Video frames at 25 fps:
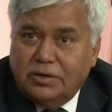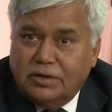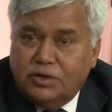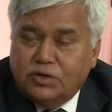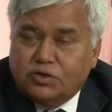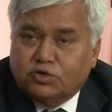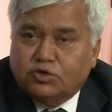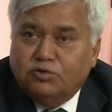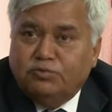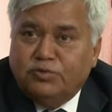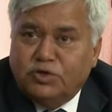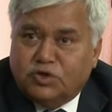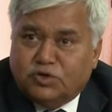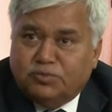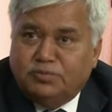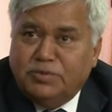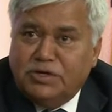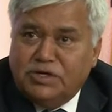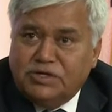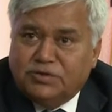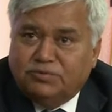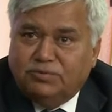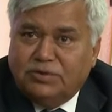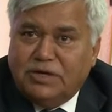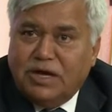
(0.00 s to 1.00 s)
So which
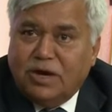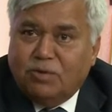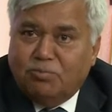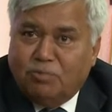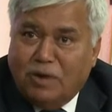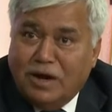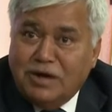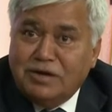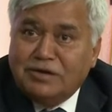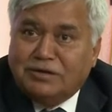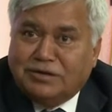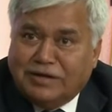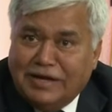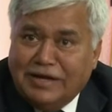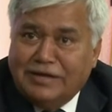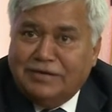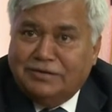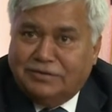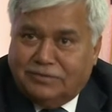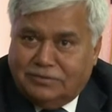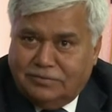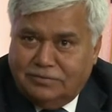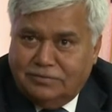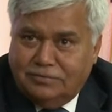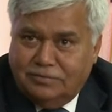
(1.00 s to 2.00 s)
means we are
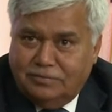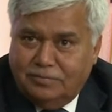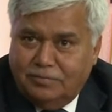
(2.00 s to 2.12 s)
1/10,